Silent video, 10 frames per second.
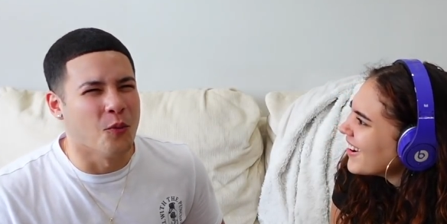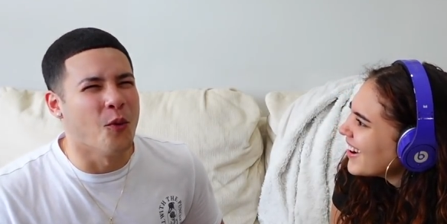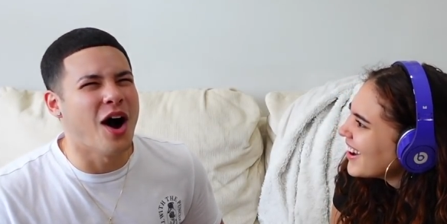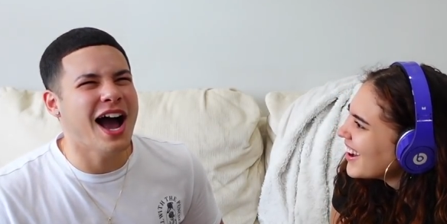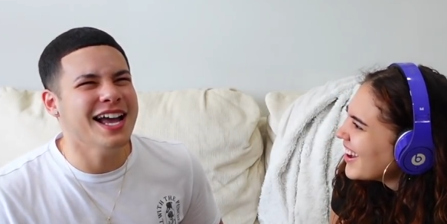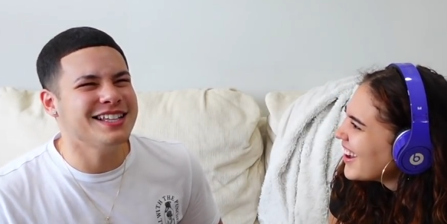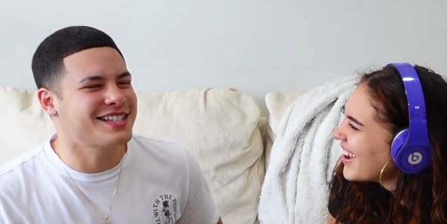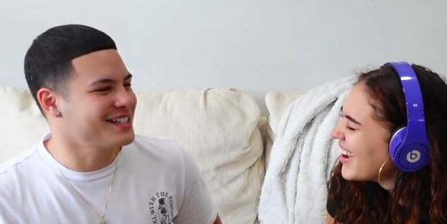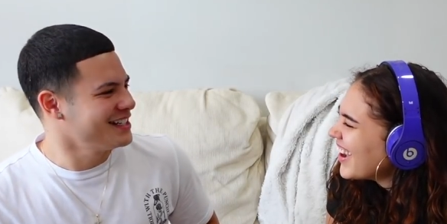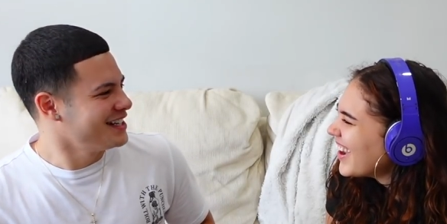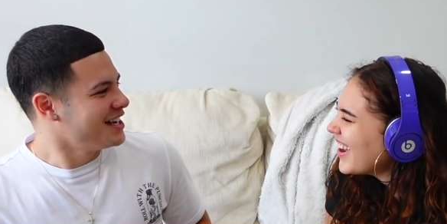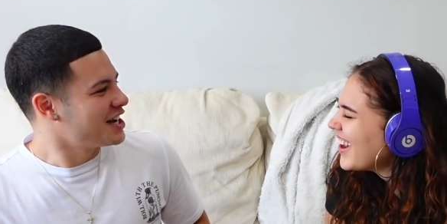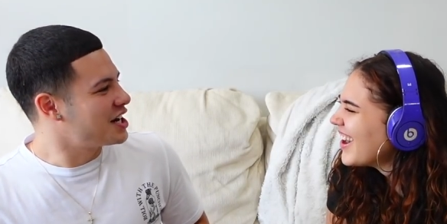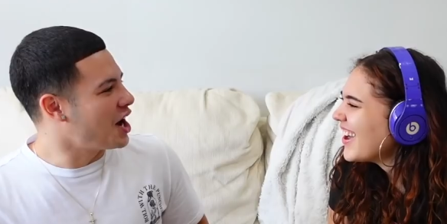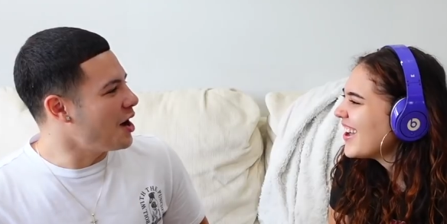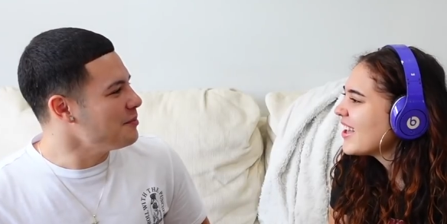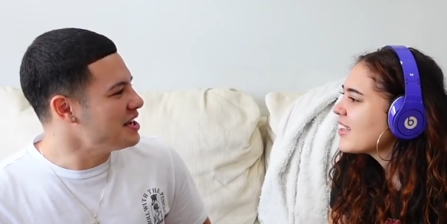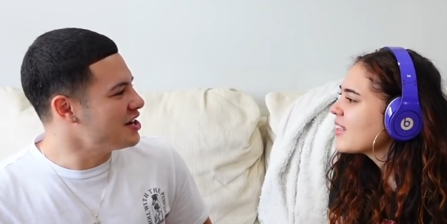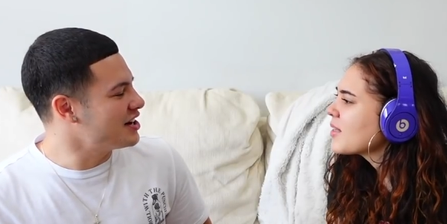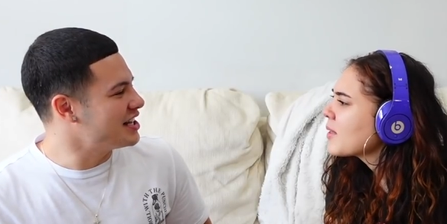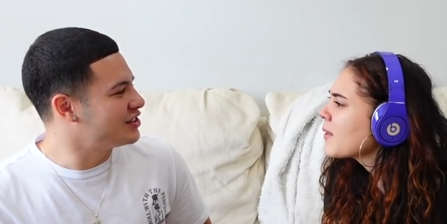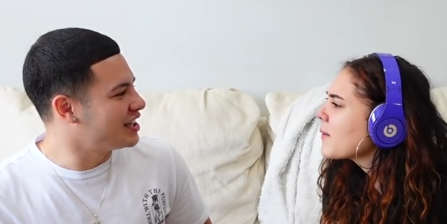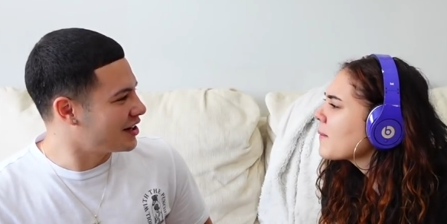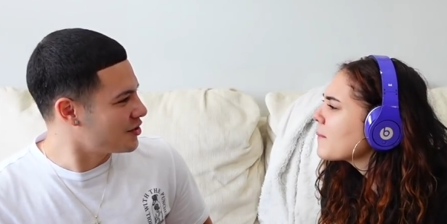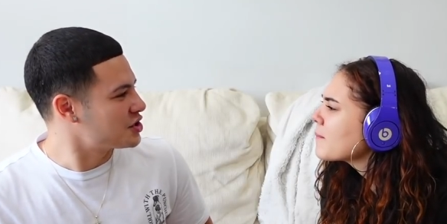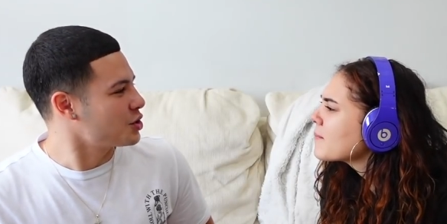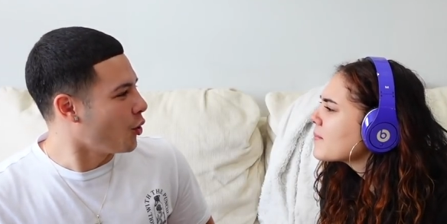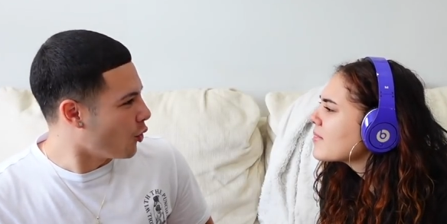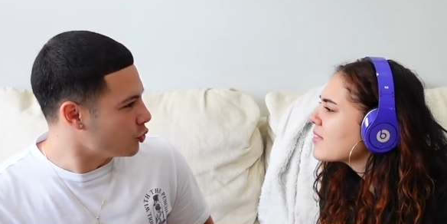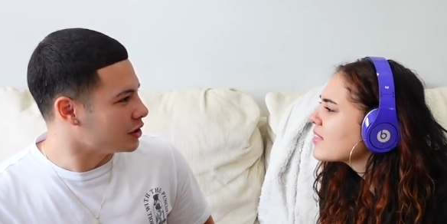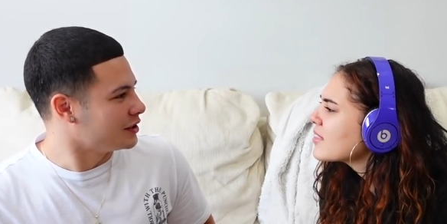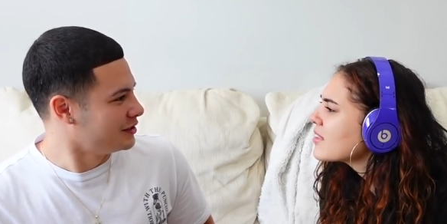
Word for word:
Speaker 1: What? Come here and dig this hole.